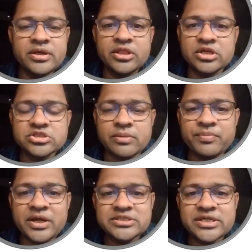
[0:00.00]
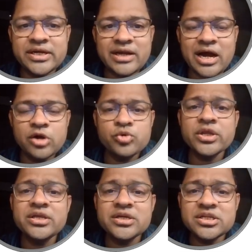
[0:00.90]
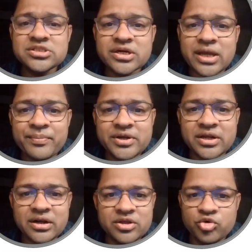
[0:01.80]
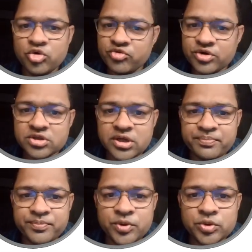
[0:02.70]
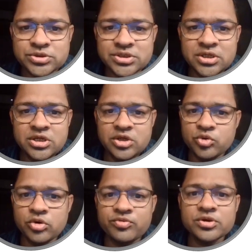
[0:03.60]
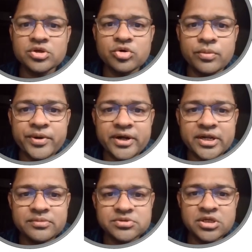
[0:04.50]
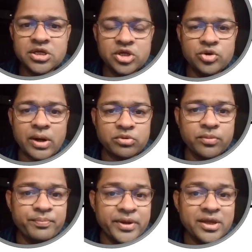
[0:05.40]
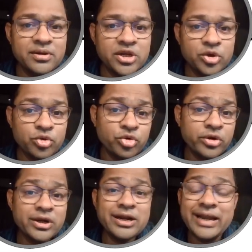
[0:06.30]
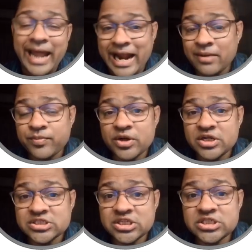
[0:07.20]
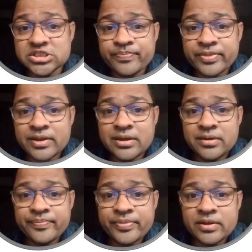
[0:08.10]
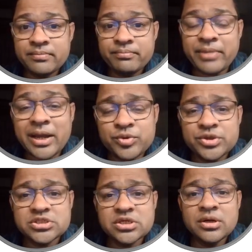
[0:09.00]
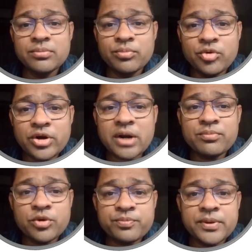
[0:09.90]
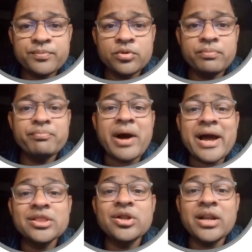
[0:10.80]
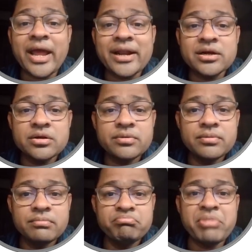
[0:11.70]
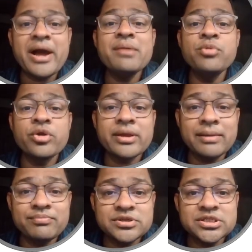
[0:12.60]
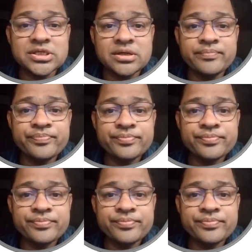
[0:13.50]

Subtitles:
In the supply side, how you can increase the capital? You go for the FPOs, you go for the cooperatives, you have to bring new land policies by which more and more people buy the land, buy more capital.